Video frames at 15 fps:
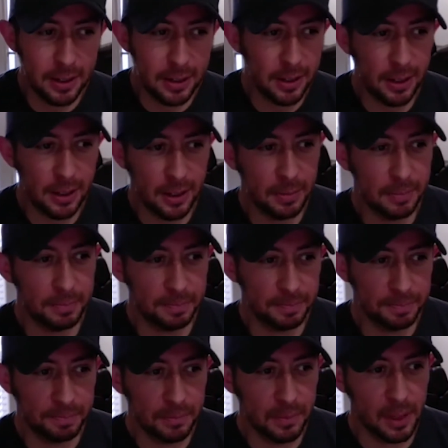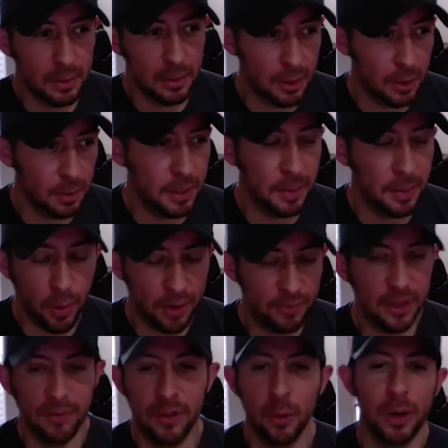um, you know, me and my wife
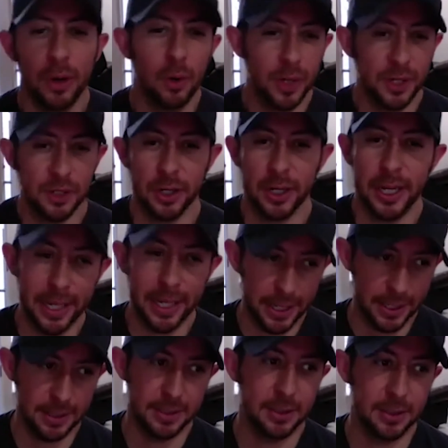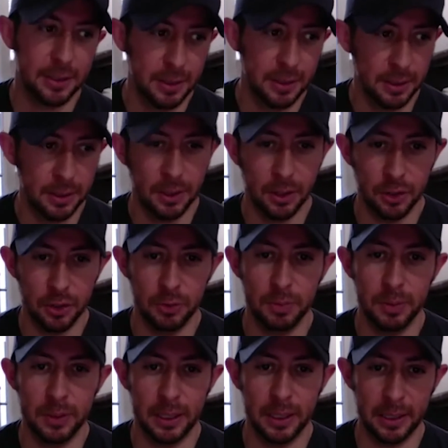definitely want to raise our kids, you know, to
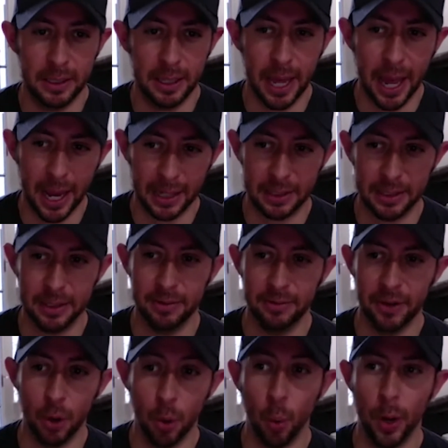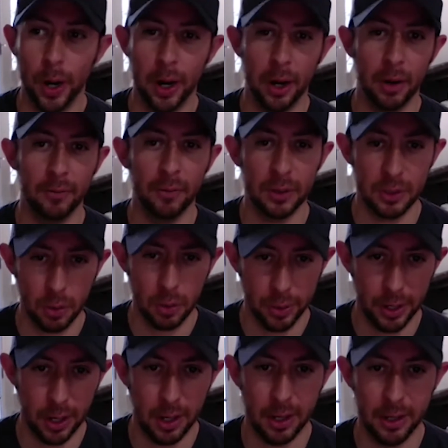be active and aware of what's
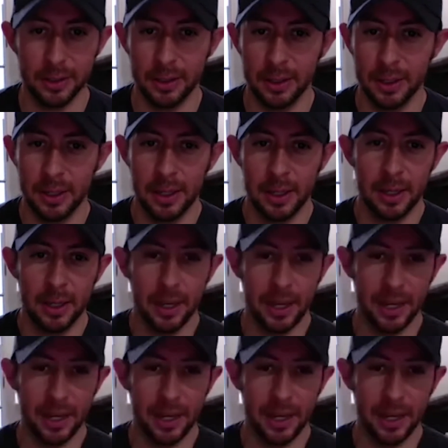going on. Mm-hmm.